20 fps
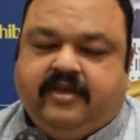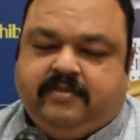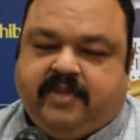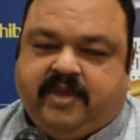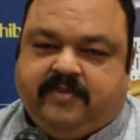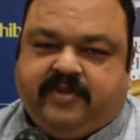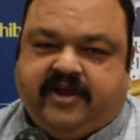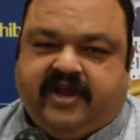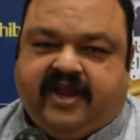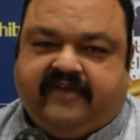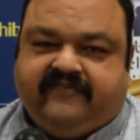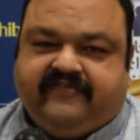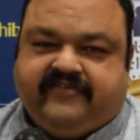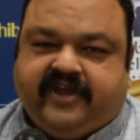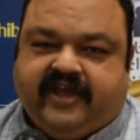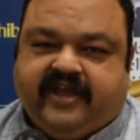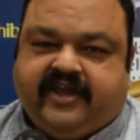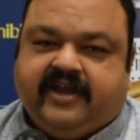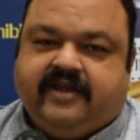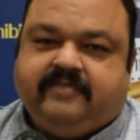people have
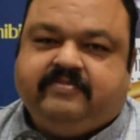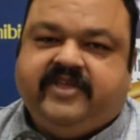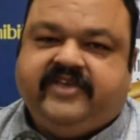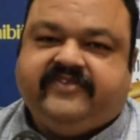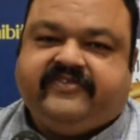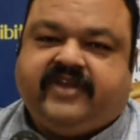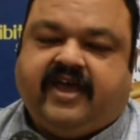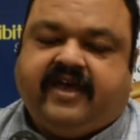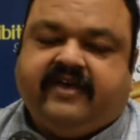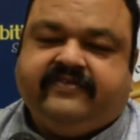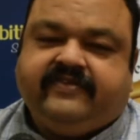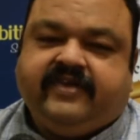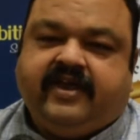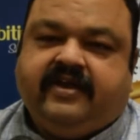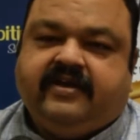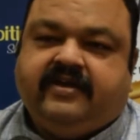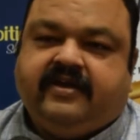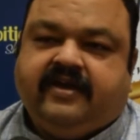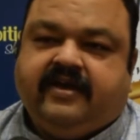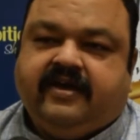taken up this task
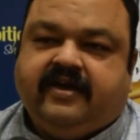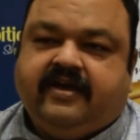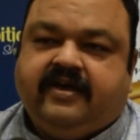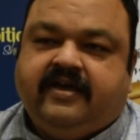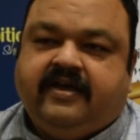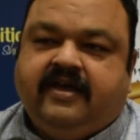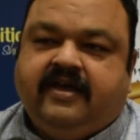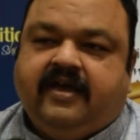and uh,